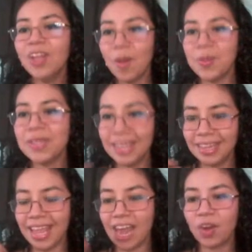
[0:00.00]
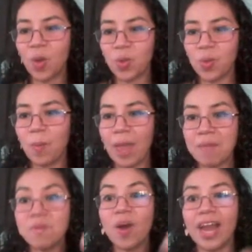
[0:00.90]
obviously they are going to pay
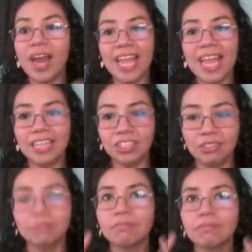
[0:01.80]
more attention